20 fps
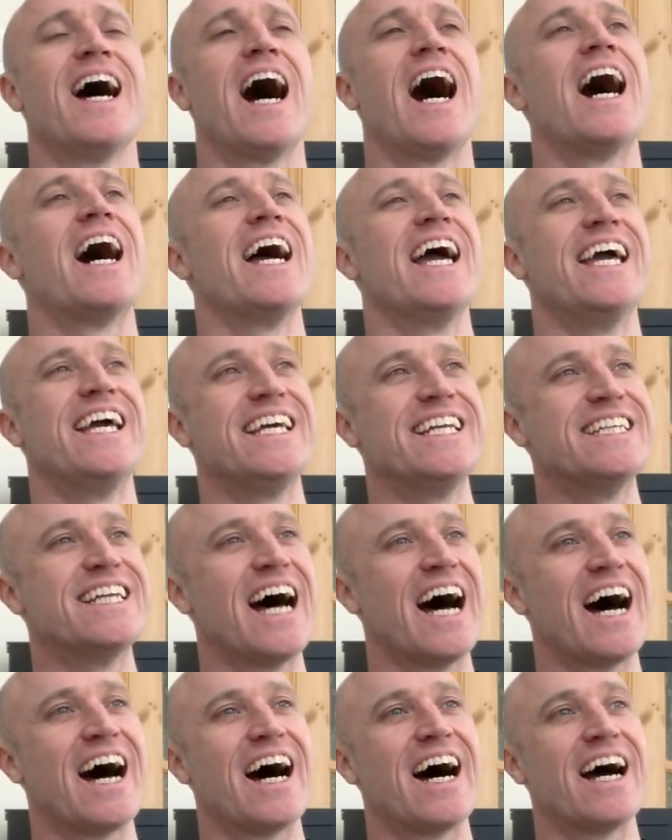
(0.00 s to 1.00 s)

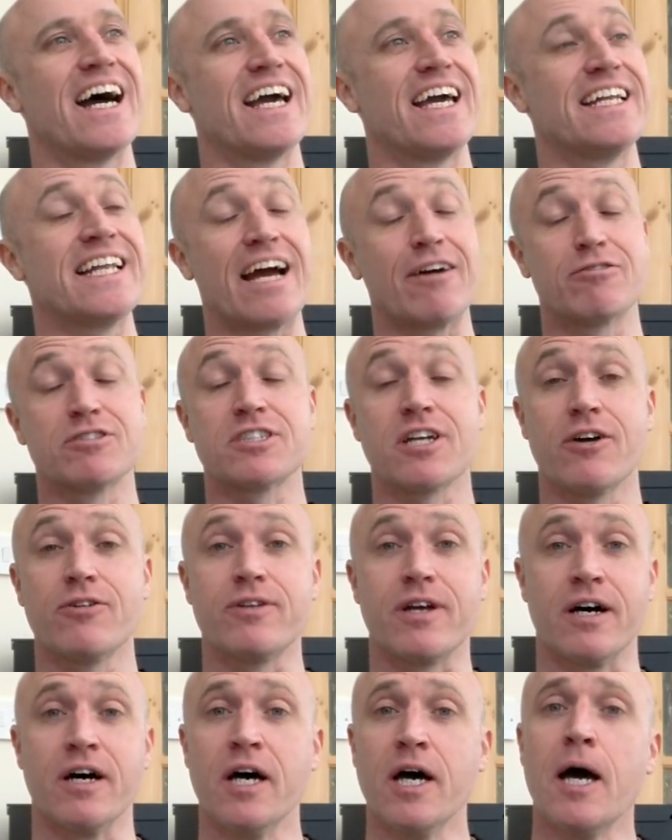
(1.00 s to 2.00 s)

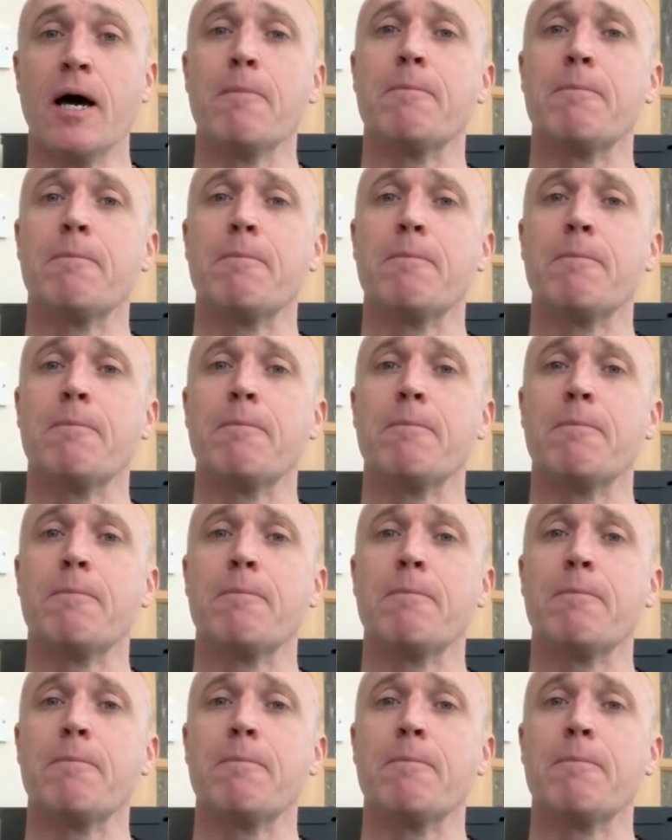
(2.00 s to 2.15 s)
Arizona.